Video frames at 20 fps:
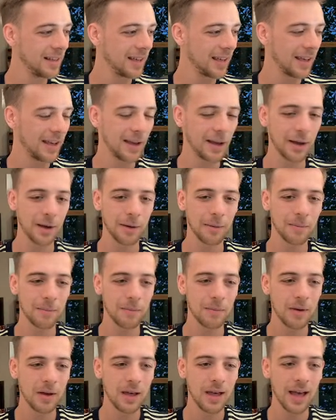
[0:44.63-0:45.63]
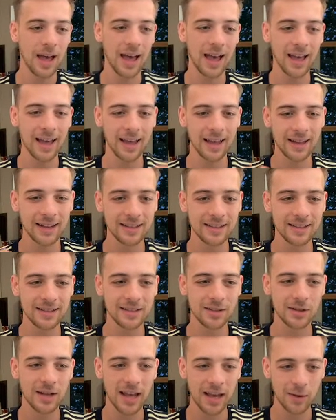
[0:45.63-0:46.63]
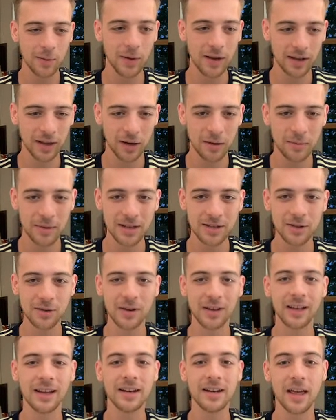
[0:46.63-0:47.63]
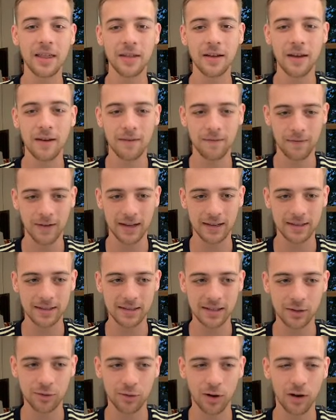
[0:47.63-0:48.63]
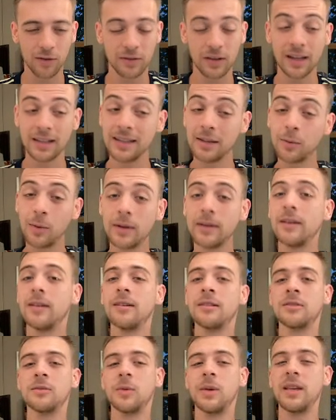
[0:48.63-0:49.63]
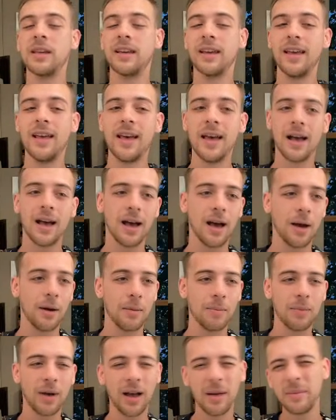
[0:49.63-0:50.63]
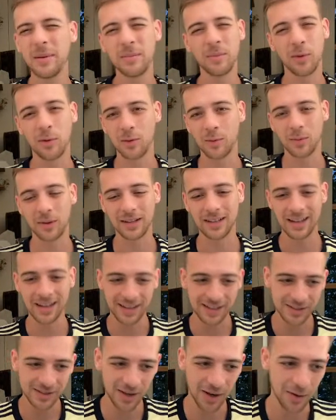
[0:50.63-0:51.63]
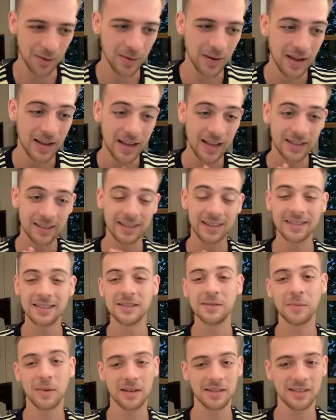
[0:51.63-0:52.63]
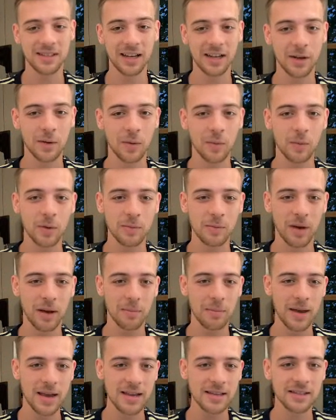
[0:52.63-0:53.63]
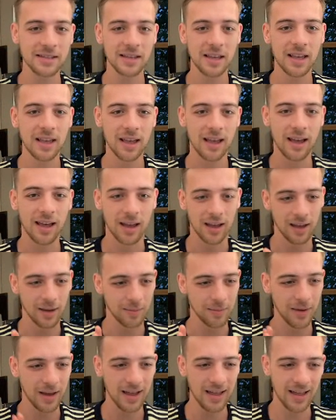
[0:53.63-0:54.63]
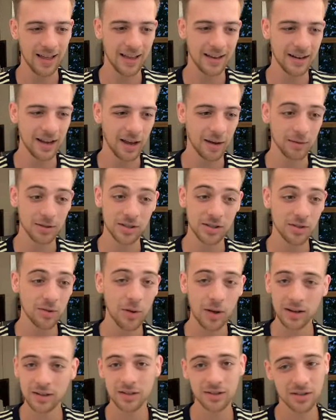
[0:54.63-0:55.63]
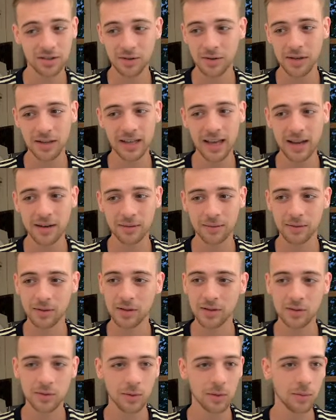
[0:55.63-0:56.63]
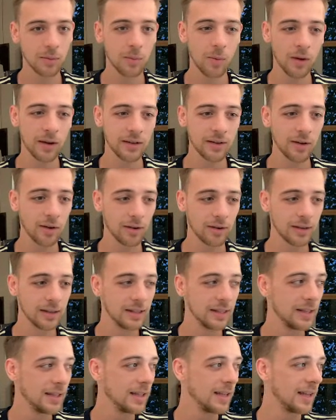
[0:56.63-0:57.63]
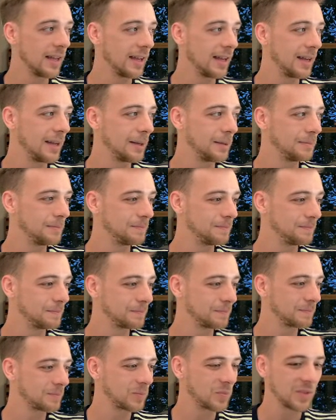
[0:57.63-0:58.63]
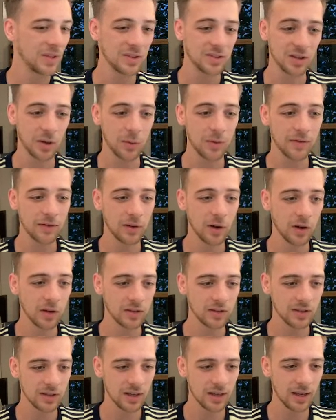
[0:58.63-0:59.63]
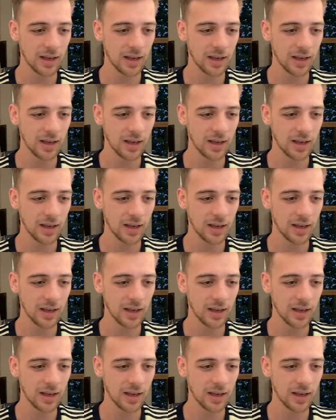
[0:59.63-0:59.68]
And today we're going to be doing another fantasy draft. I did one last week, but I'm in more than one league, so this is my second one with my mates, and I just thought I'd just do it again because why not? So we've got